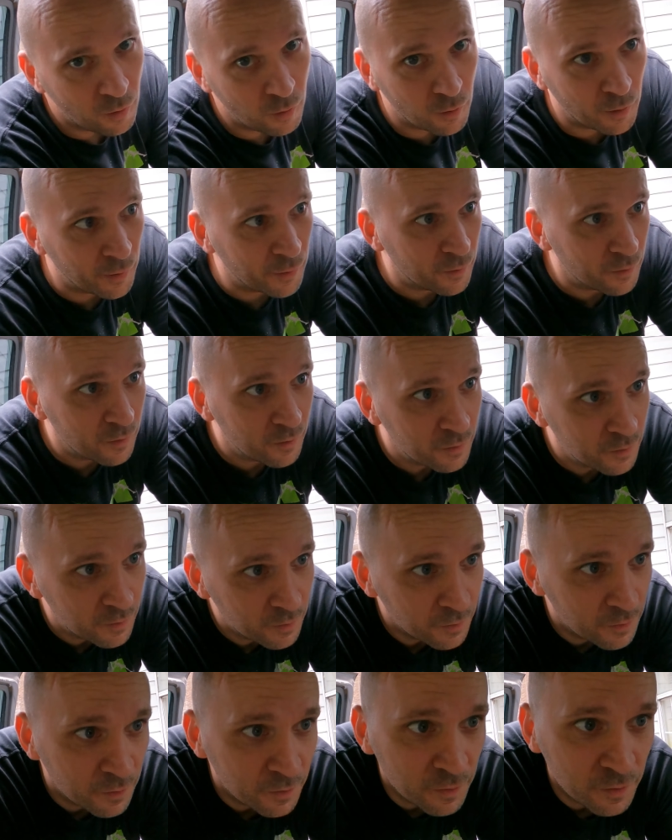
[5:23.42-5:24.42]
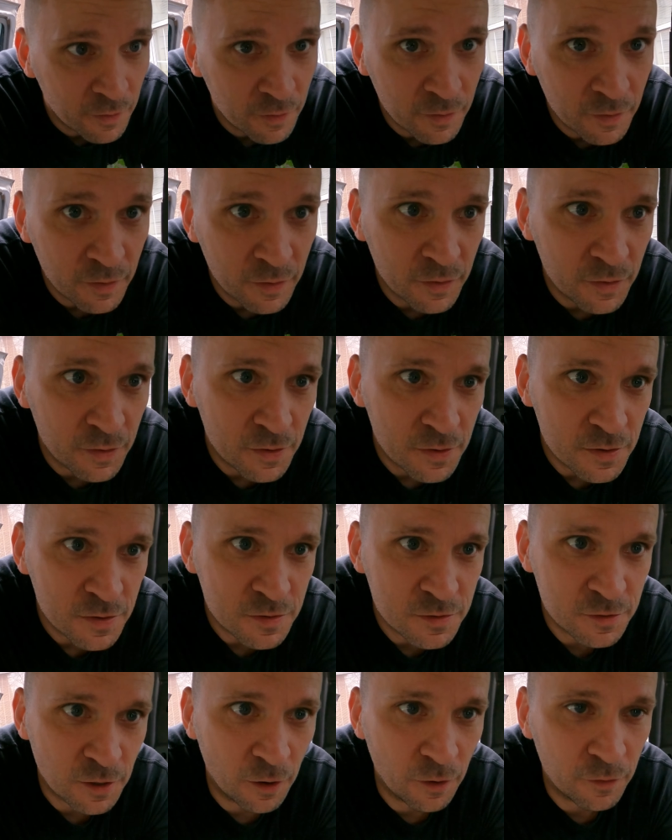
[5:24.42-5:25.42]
All right,
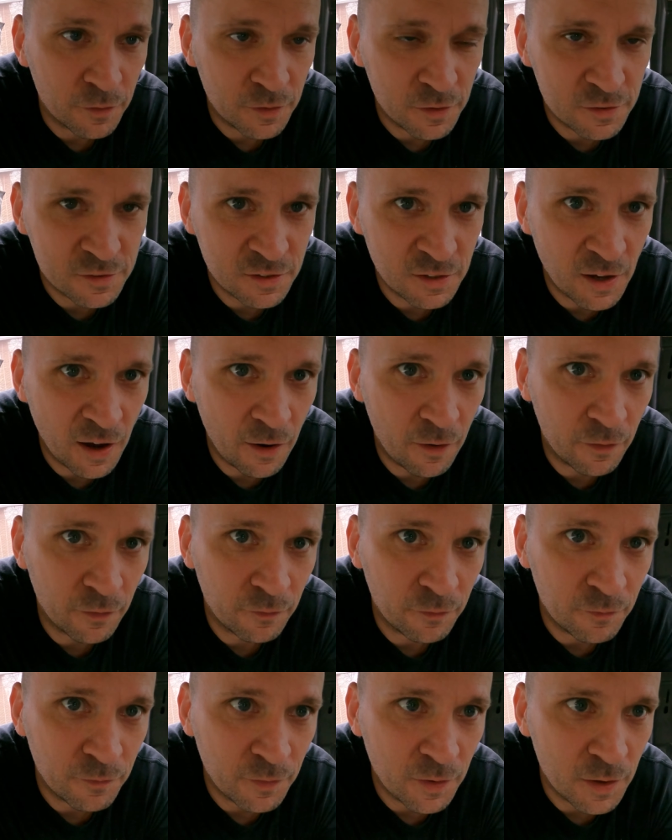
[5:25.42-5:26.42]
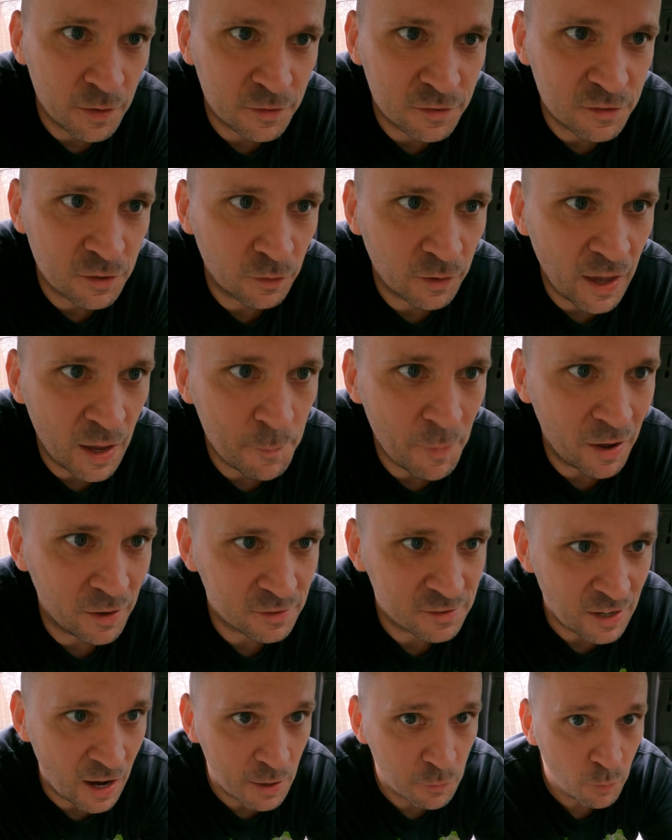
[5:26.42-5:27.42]
so you see how it still came
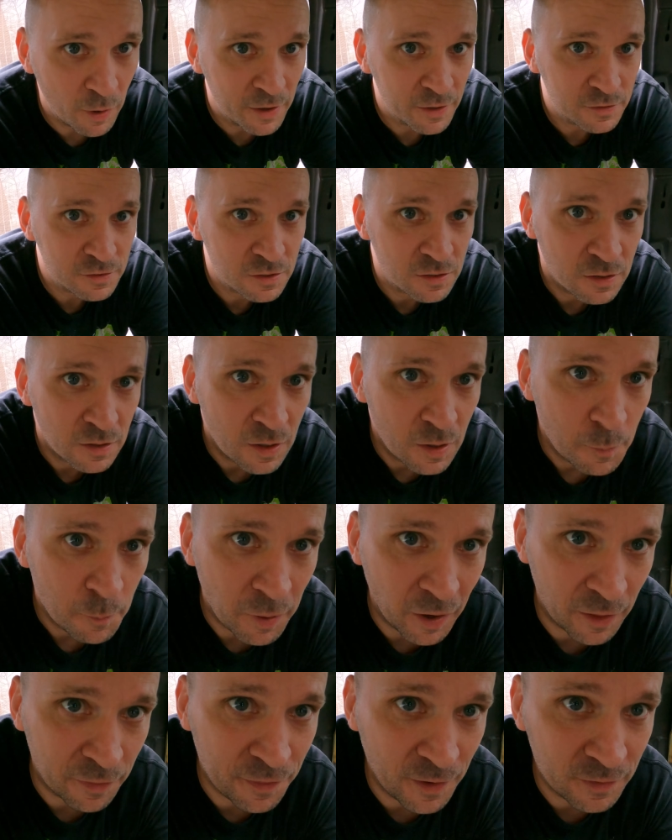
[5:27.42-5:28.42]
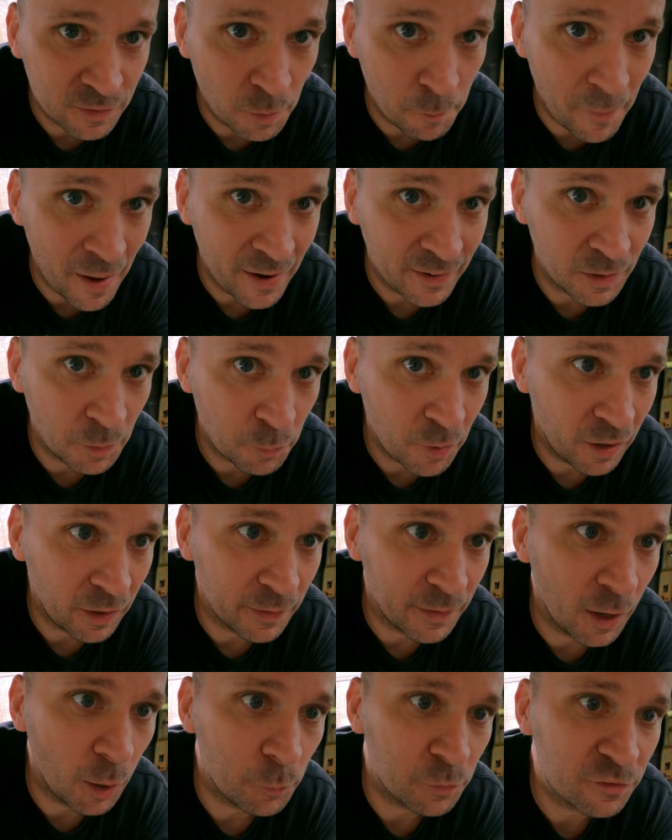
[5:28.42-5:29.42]
out sideways, but I think the magnet
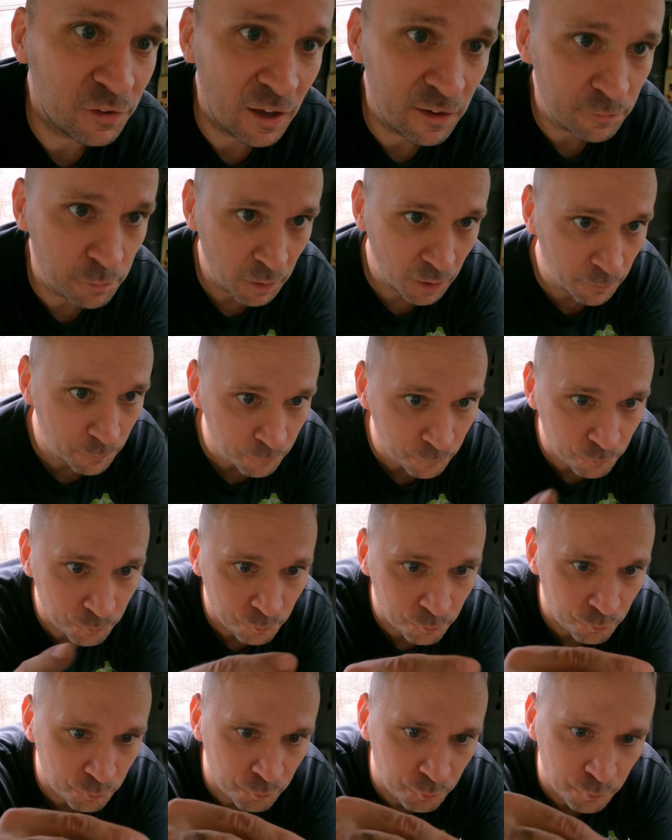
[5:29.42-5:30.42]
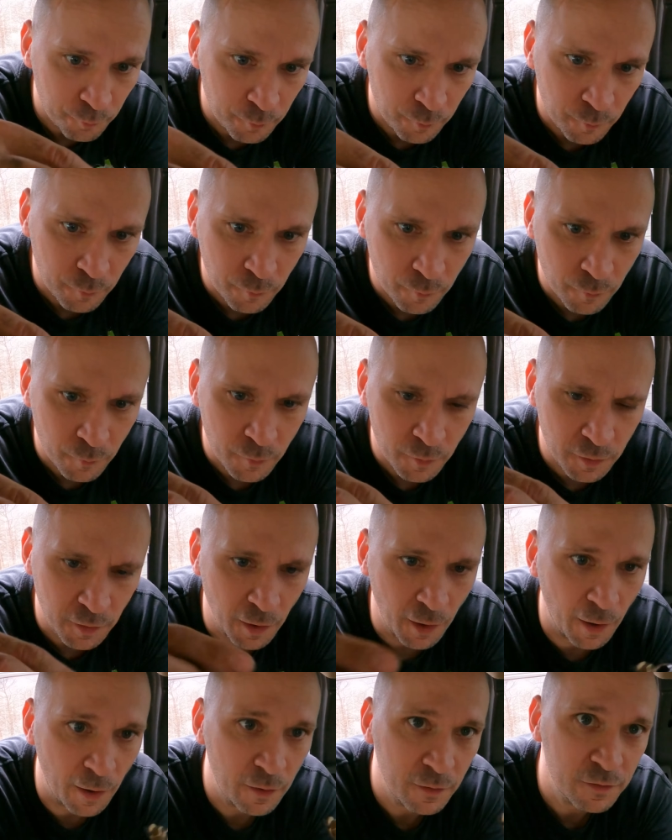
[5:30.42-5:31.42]
probably helped save me.
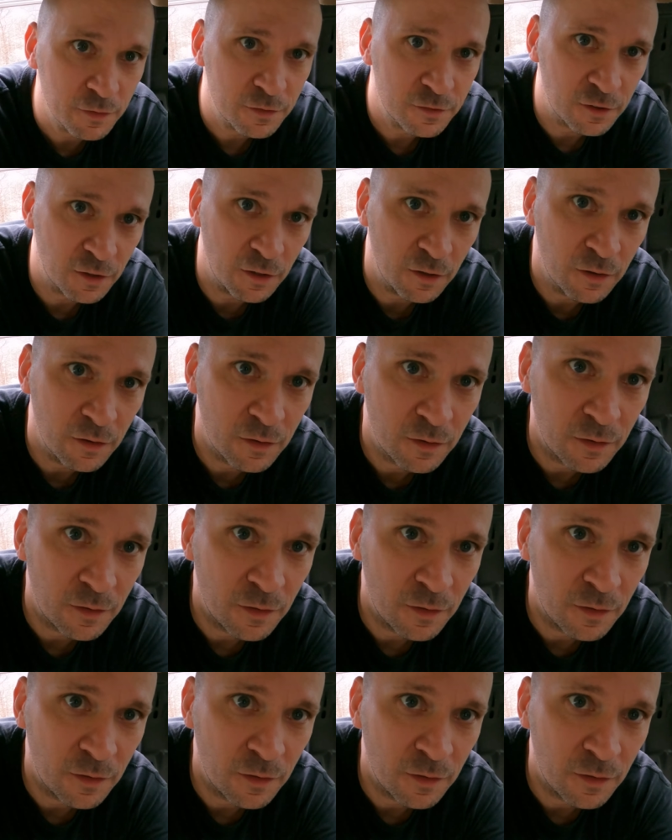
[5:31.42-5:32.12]
Yeah, see?